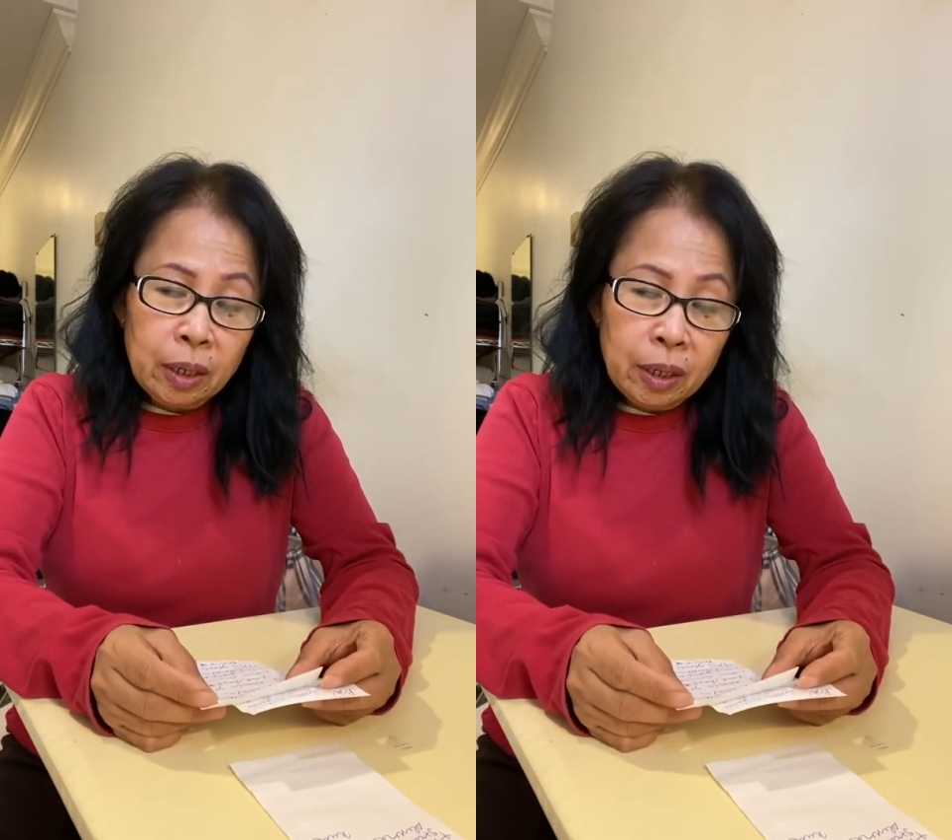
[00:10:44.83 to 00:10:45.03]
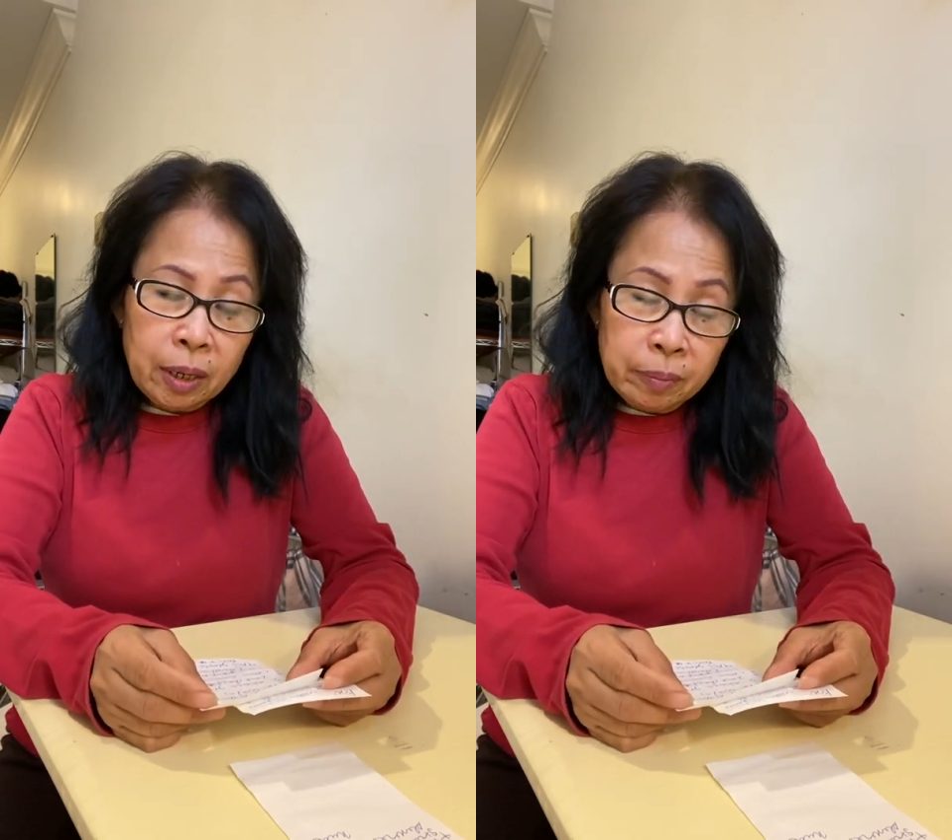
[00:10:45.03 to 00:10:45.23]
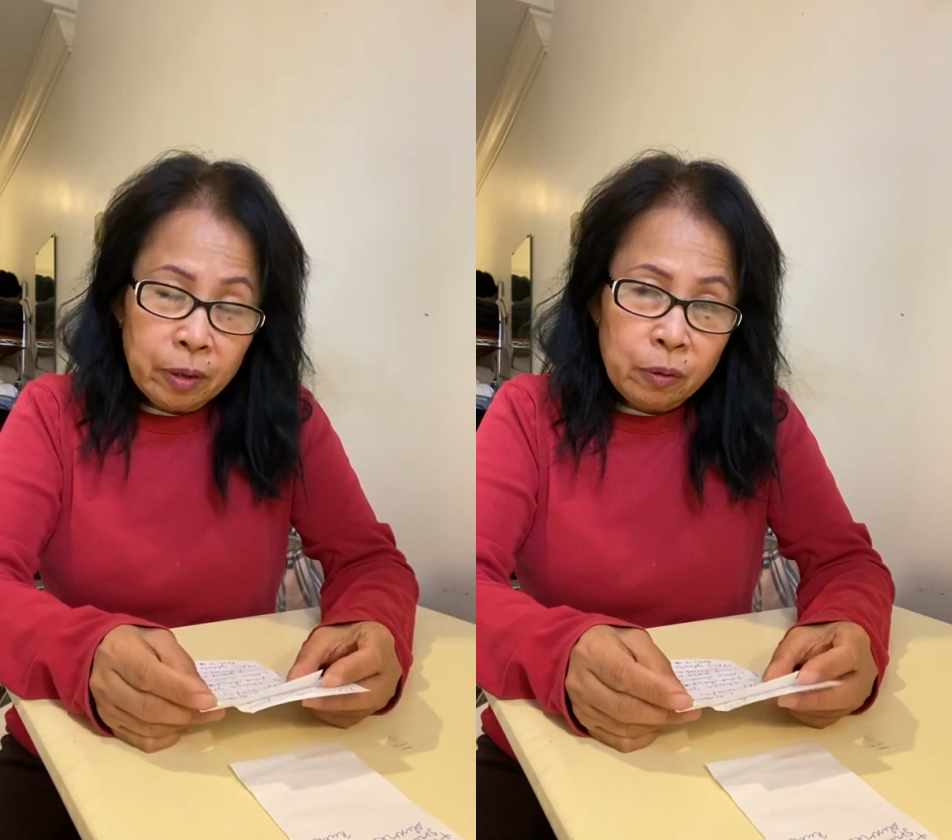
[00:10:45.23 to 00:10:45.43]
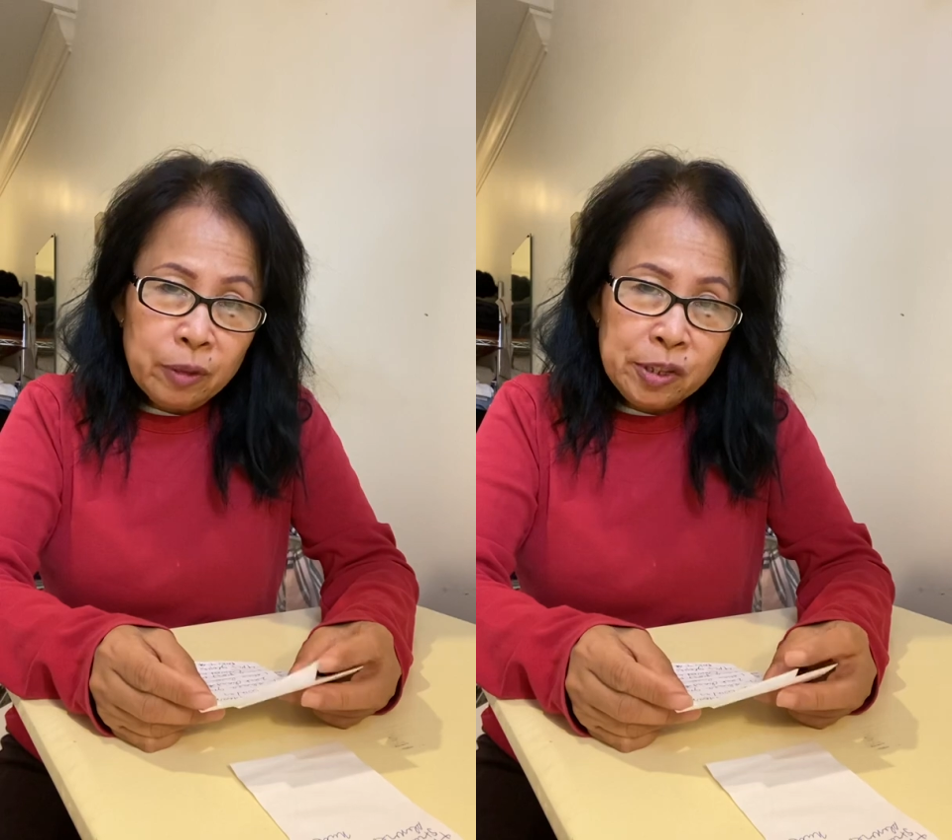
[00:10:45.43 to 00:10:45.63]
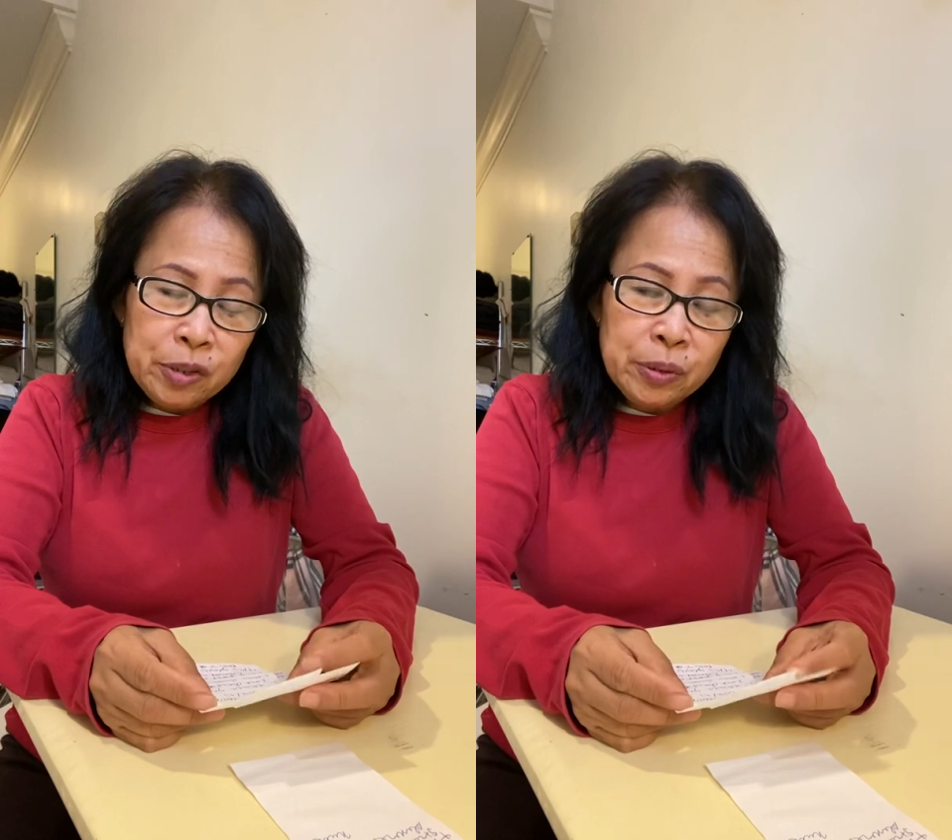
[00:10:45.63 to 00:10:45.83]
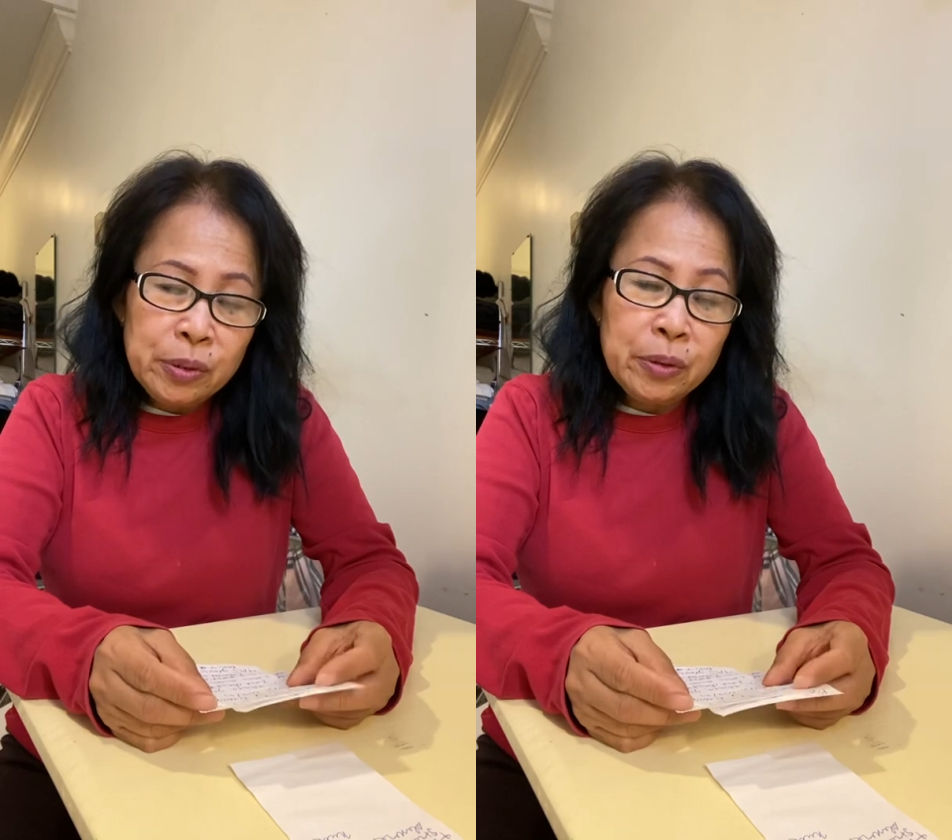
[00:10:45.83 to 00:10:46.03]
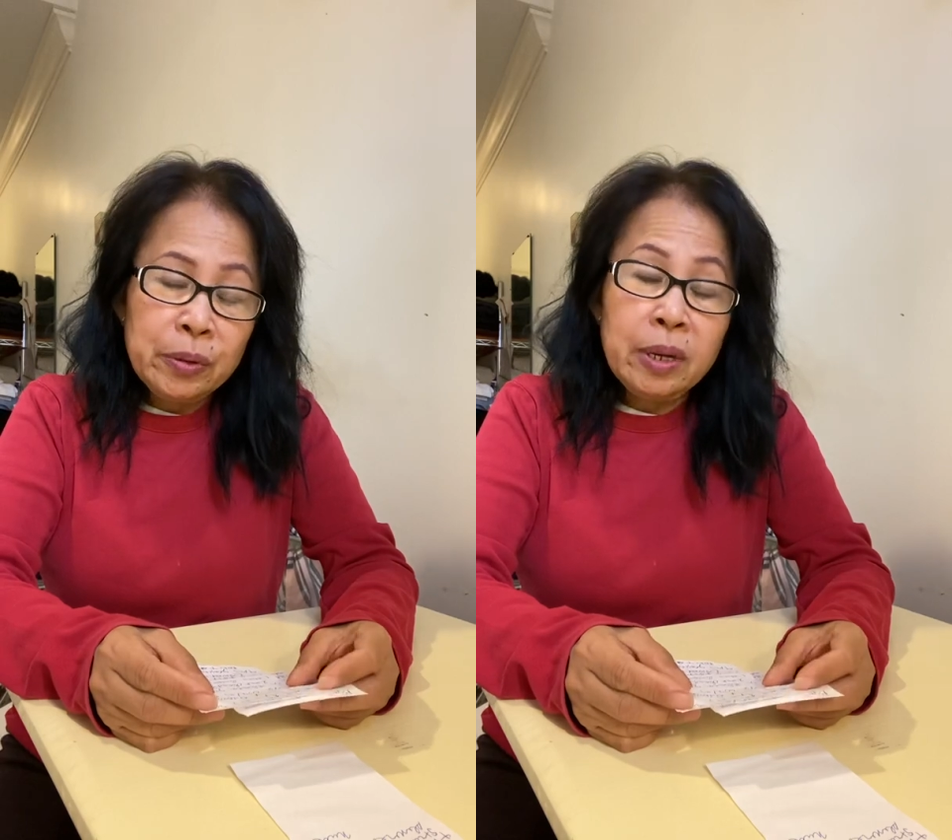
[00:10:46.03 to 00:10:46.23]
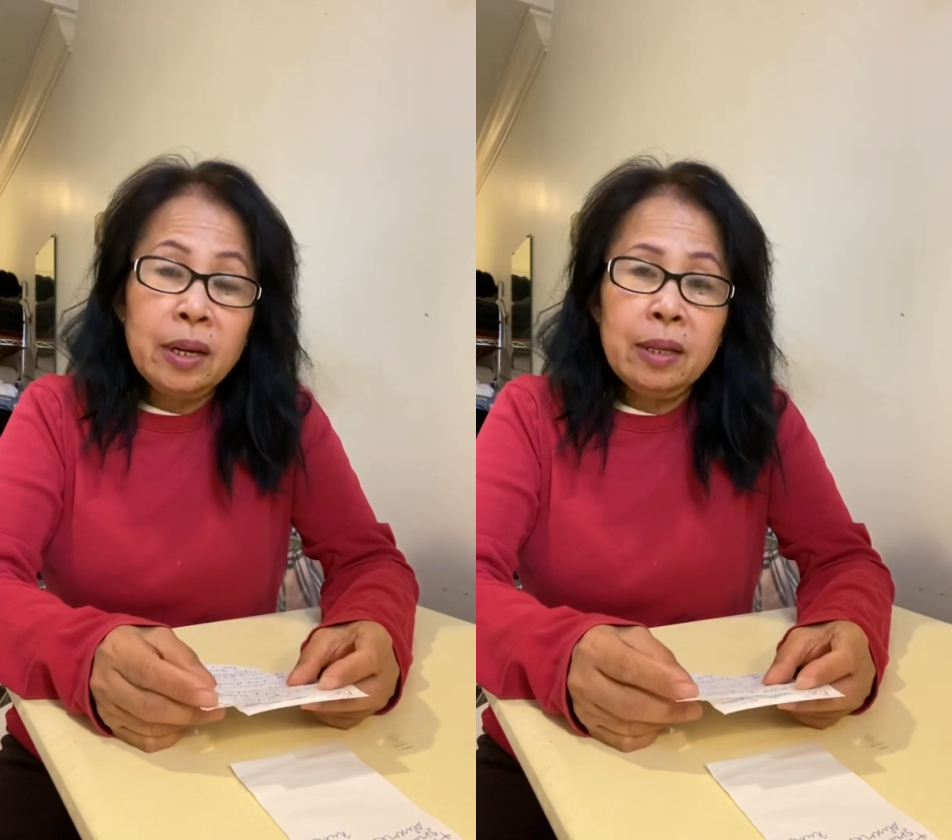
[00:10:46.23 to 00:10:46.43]
have a question, you
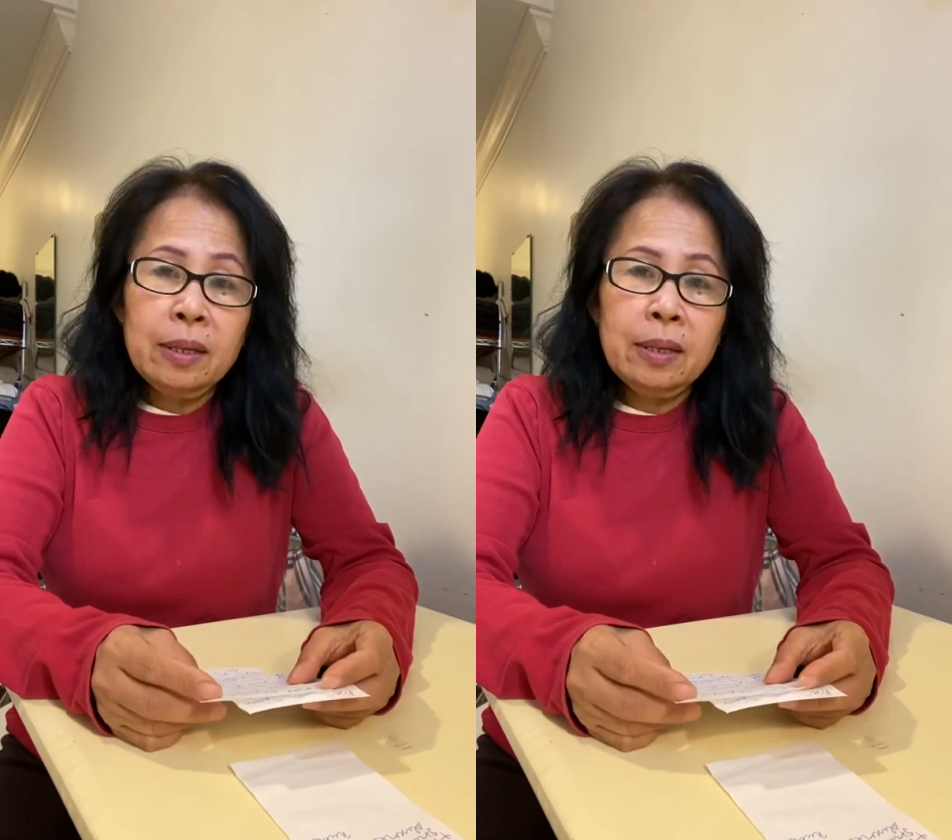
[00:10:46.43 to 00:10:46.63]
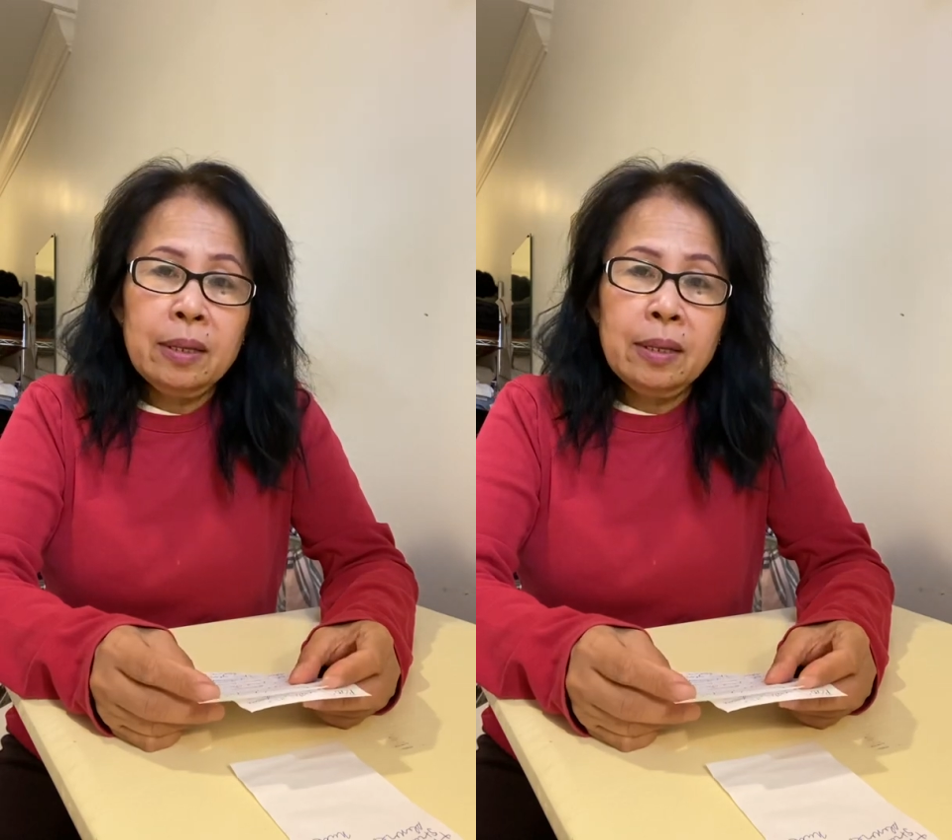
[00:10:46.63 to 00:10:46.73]
can